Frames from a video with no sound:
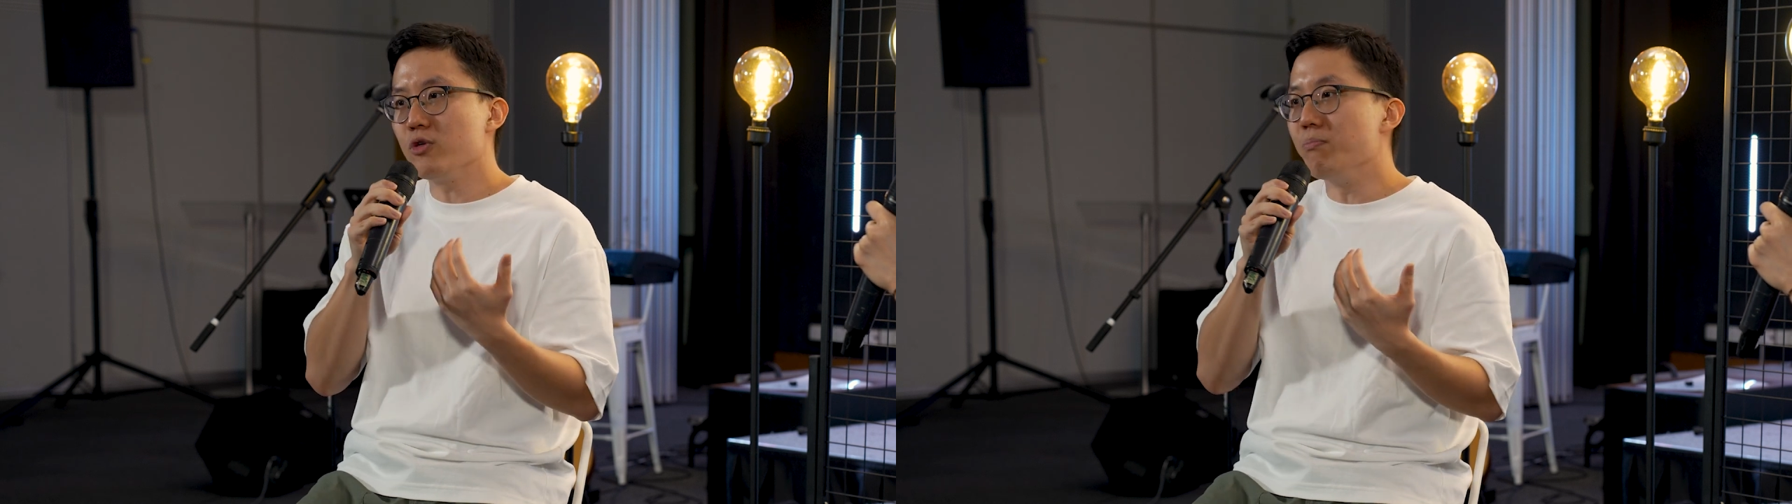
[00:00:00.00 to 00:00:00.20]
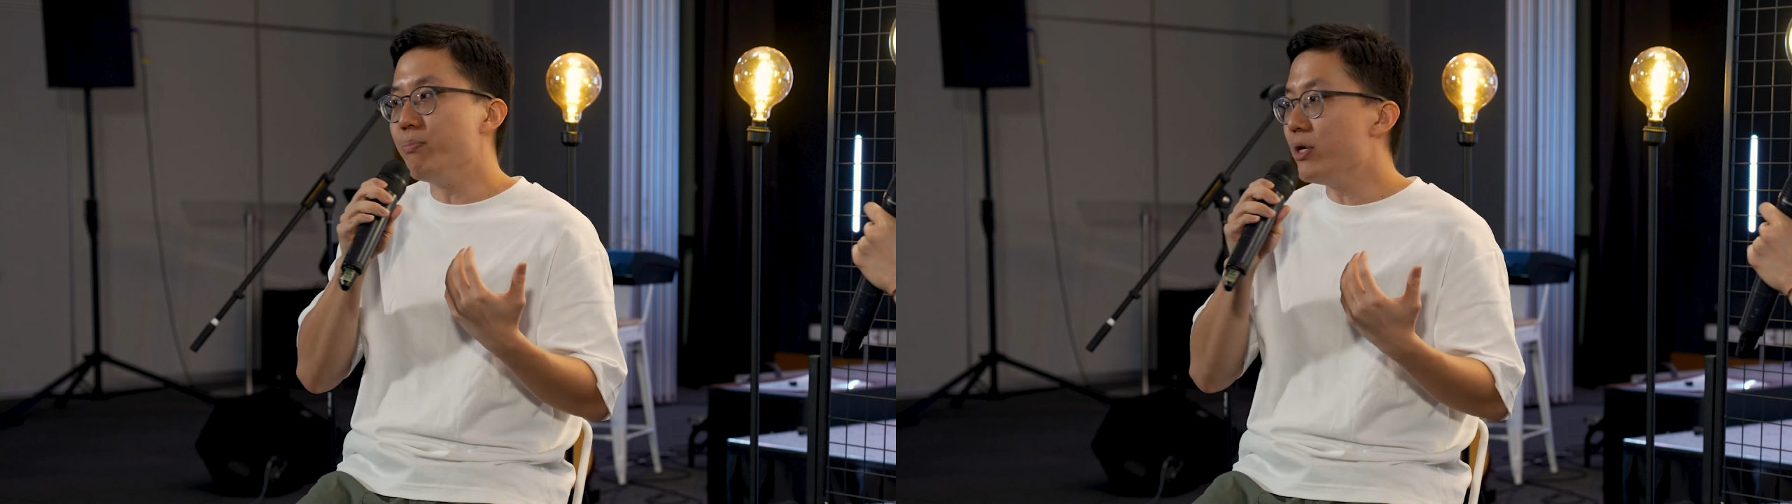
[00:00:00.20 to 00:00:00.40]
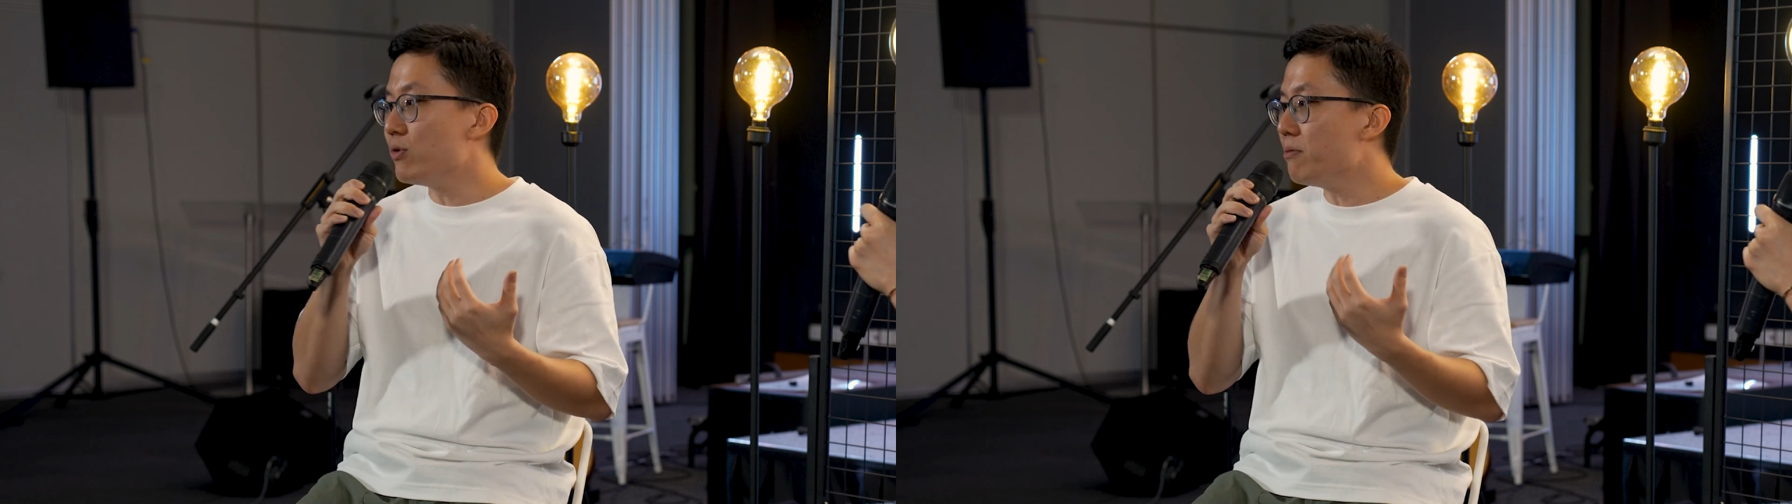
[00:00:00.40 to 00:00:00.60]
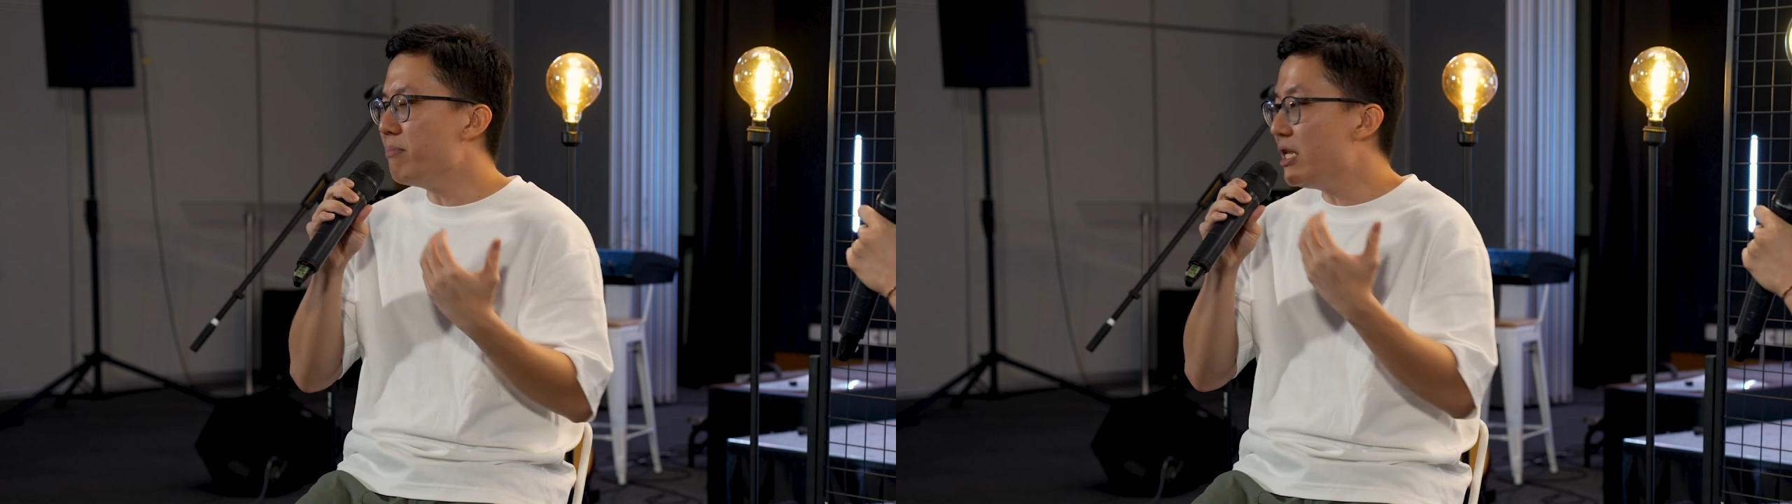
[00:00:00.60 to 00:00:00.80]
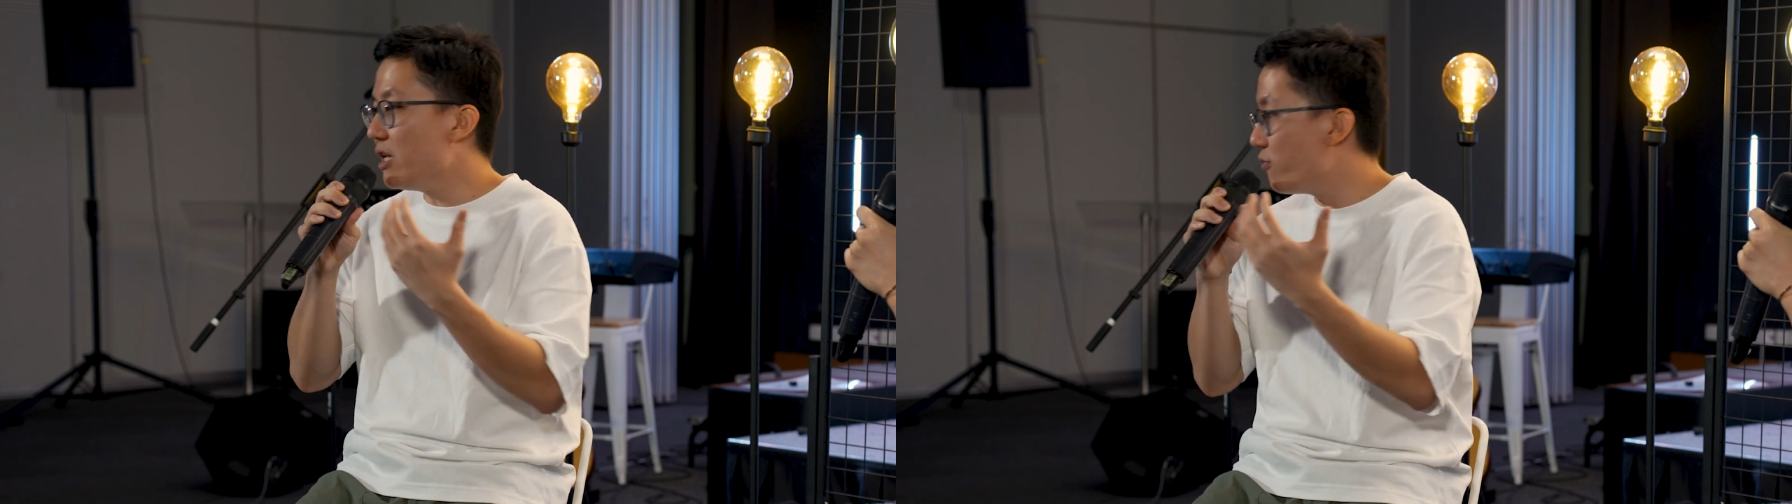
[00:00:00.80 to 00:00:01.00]
to build
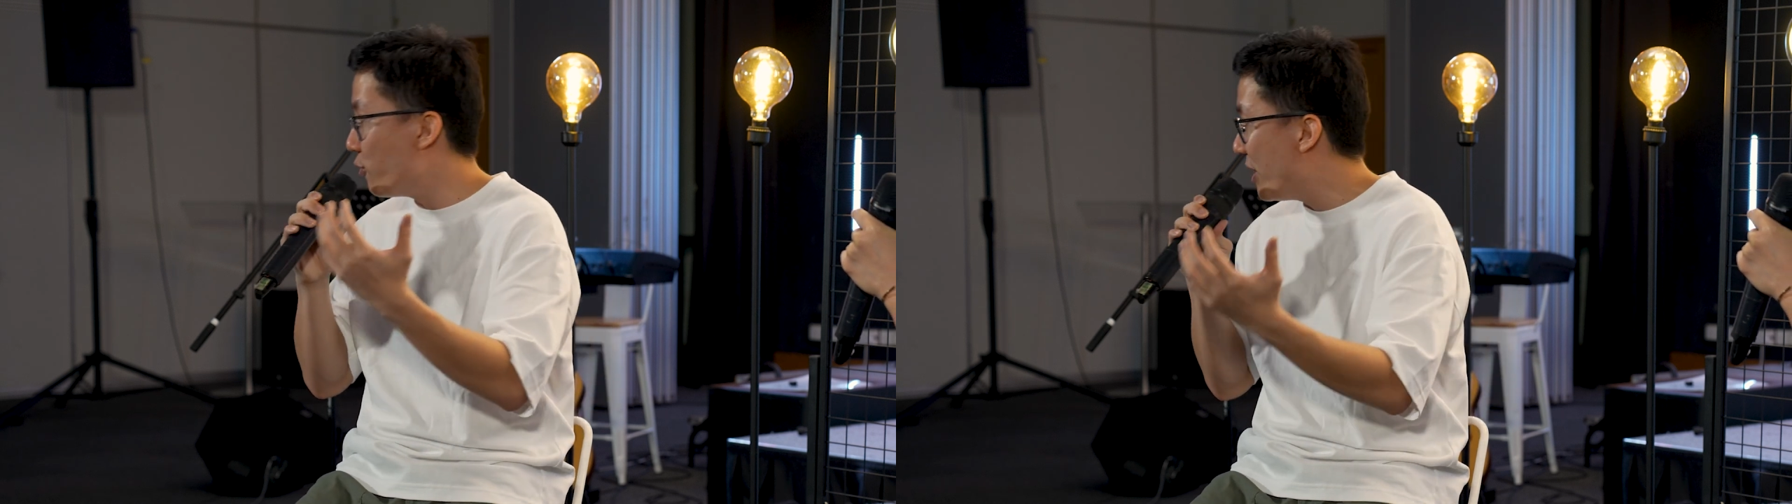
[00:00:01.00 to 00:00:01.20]
meaningful